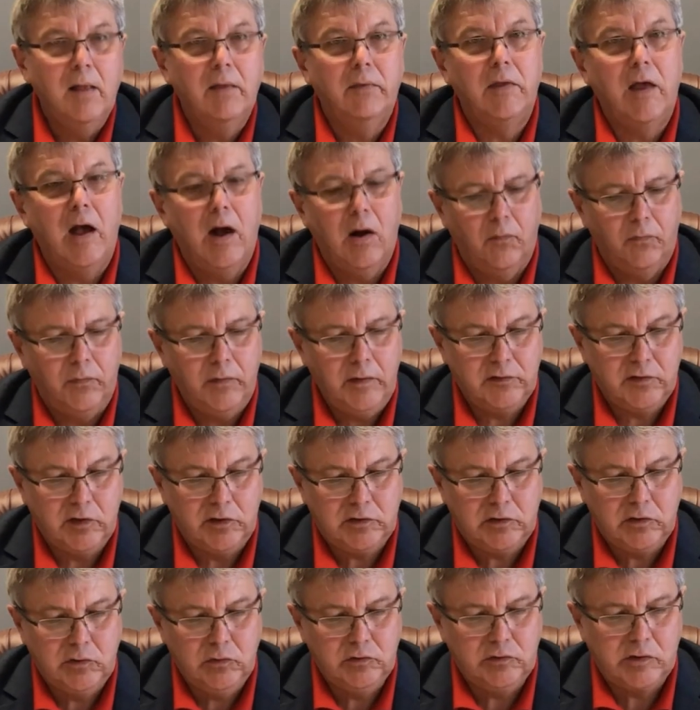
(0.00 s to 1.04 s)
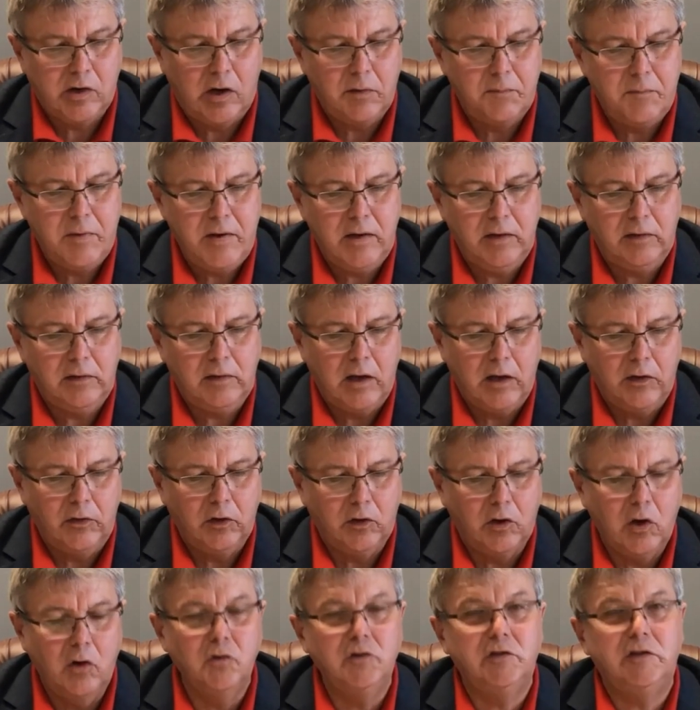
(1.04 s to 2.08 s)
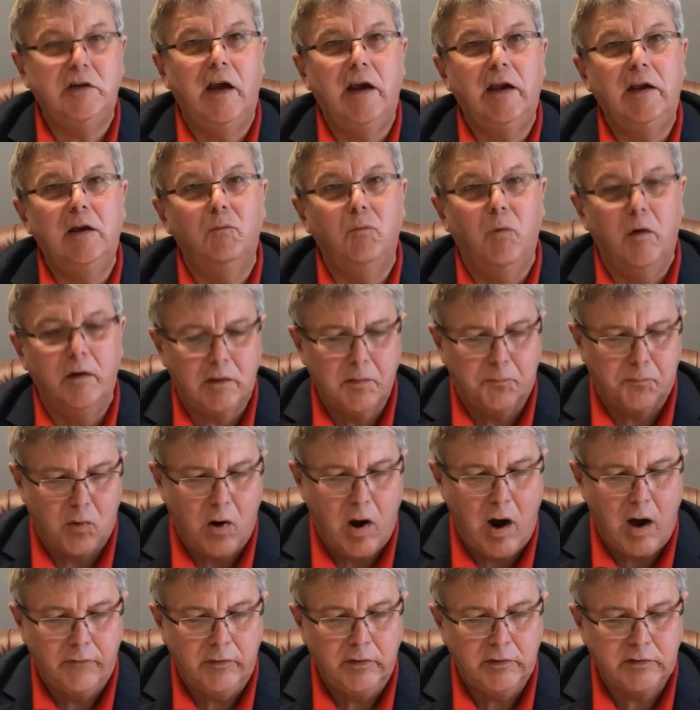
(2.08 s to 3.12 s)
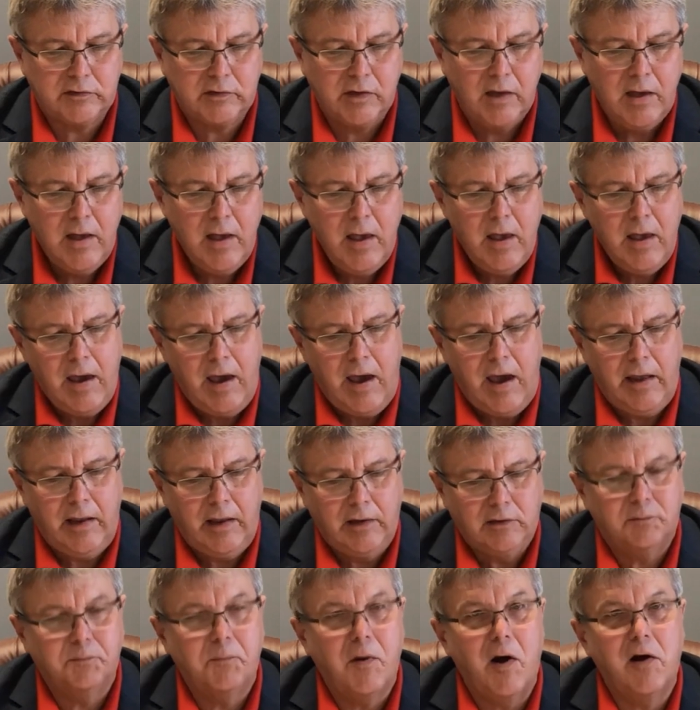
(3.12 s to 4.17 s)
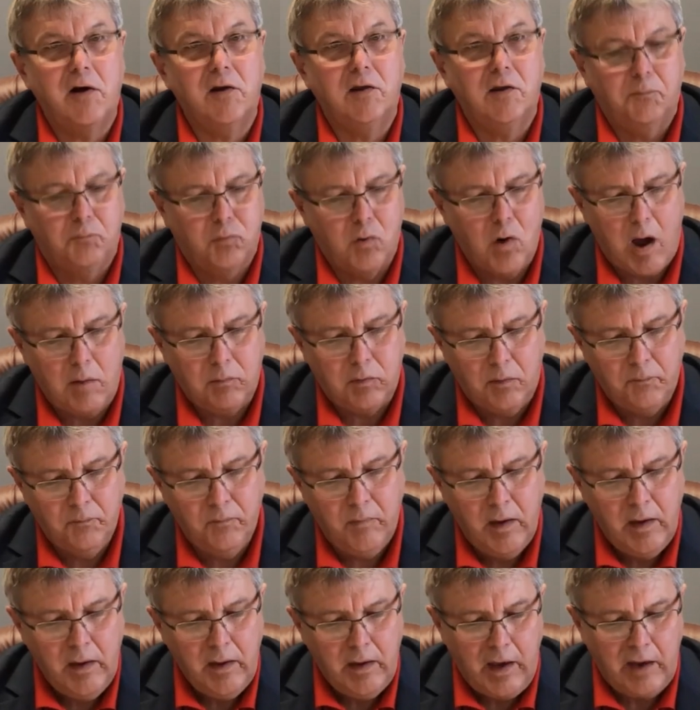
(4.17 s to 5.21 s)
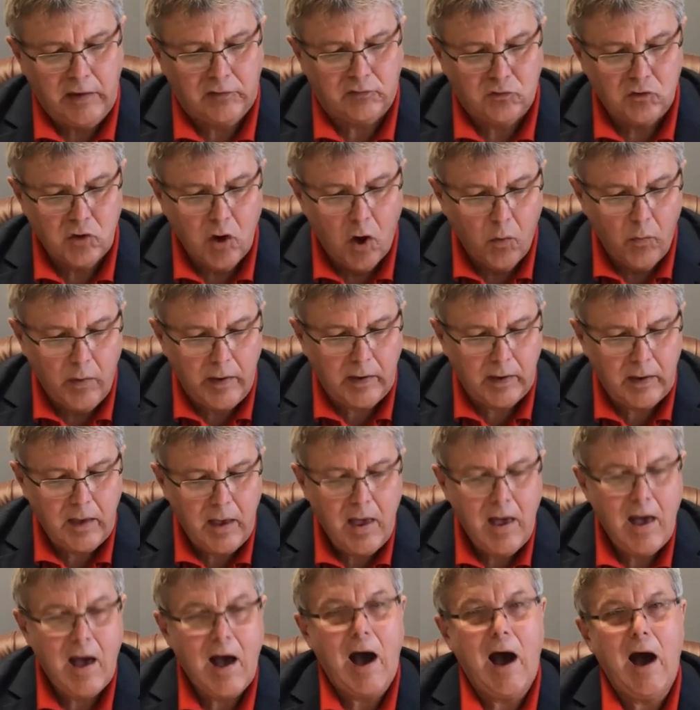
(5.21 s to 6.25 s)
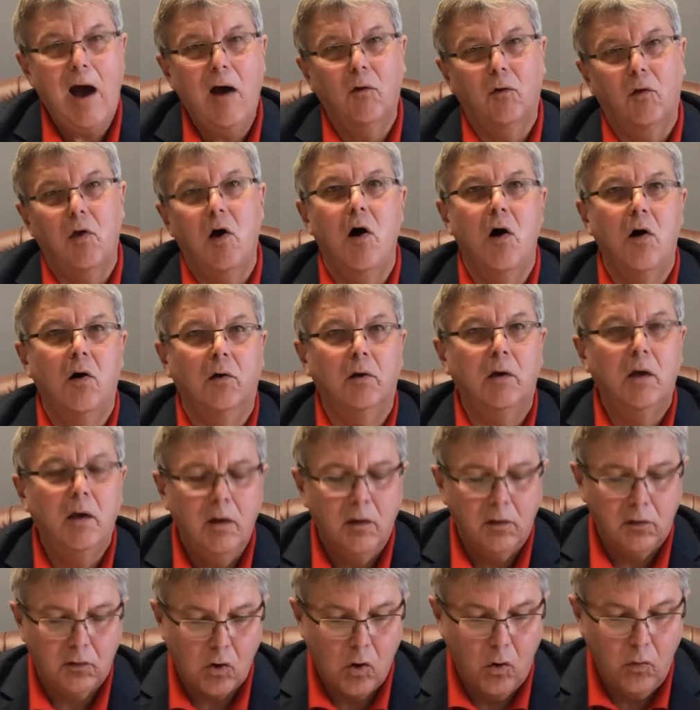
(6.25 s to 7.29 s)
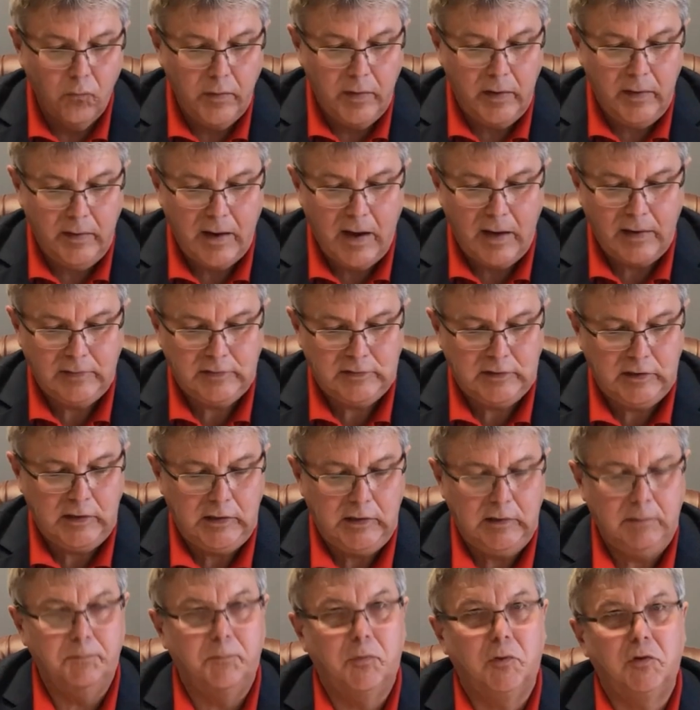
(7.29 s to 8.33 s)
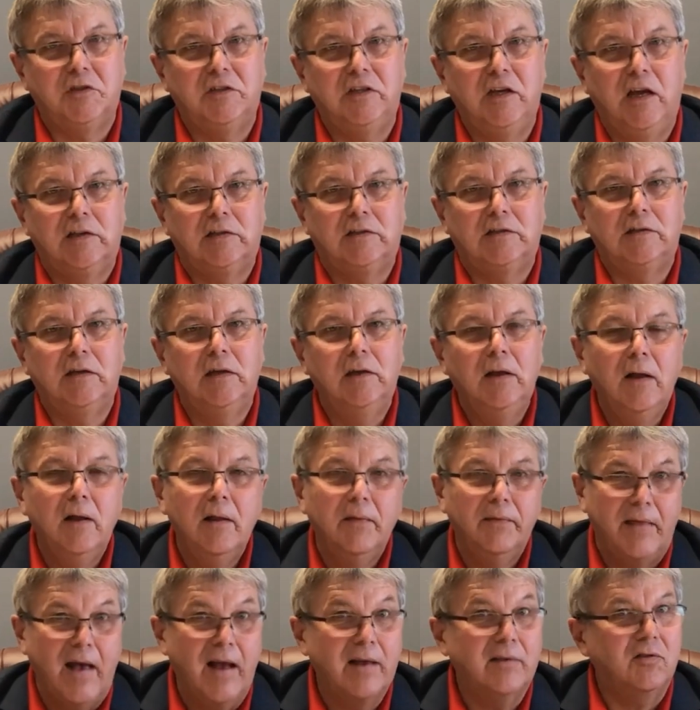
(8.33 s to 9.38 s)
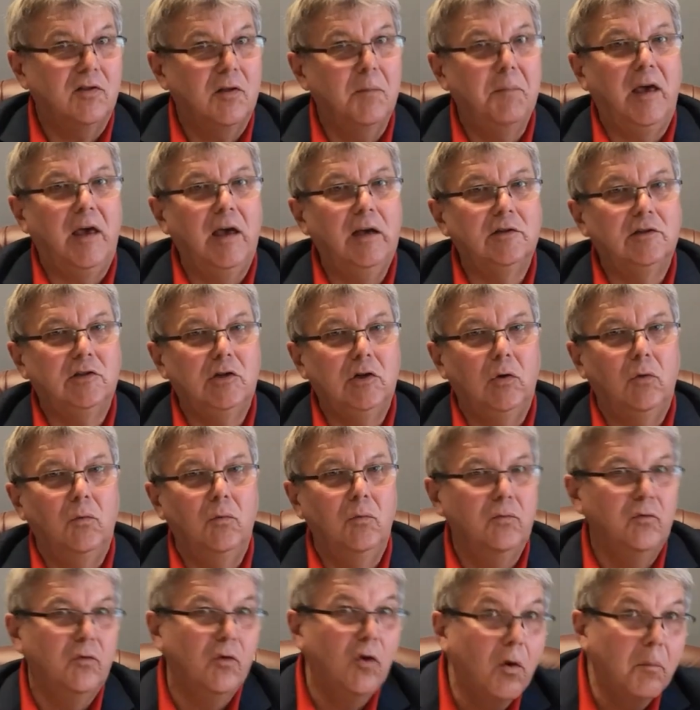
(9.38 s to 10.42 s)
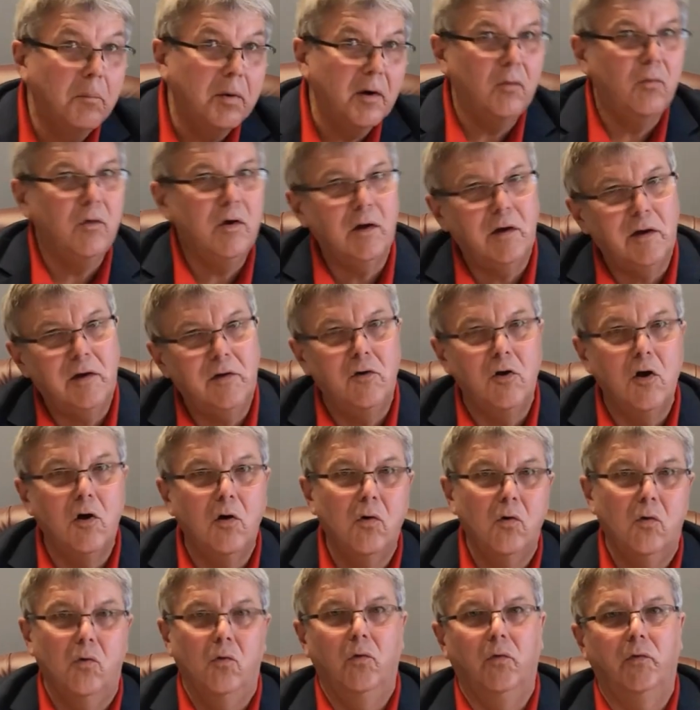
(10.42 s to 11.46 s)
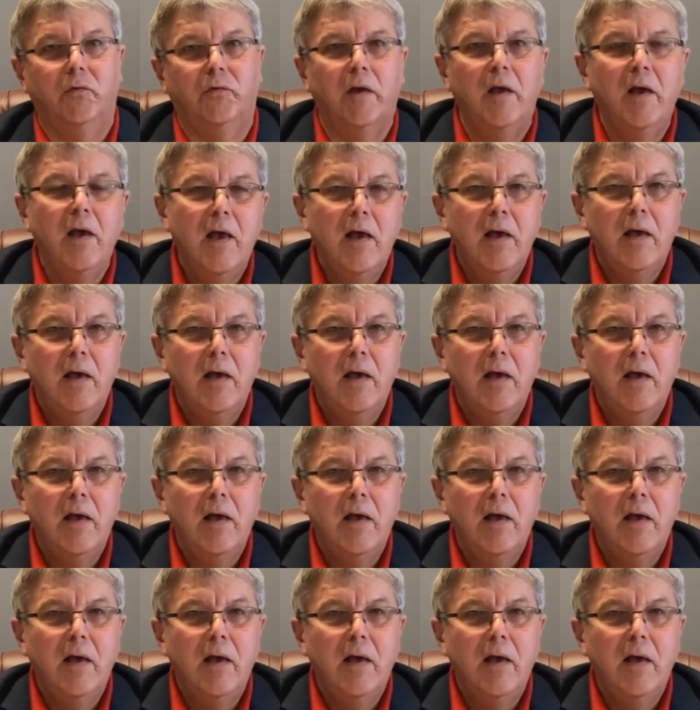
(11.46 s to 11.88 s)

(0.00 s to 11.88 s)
Now, these issues are being negotiated with the province, and as part of the problem, it's knowing how long COVID-19 persists. That's the big issue. Nobody really knows.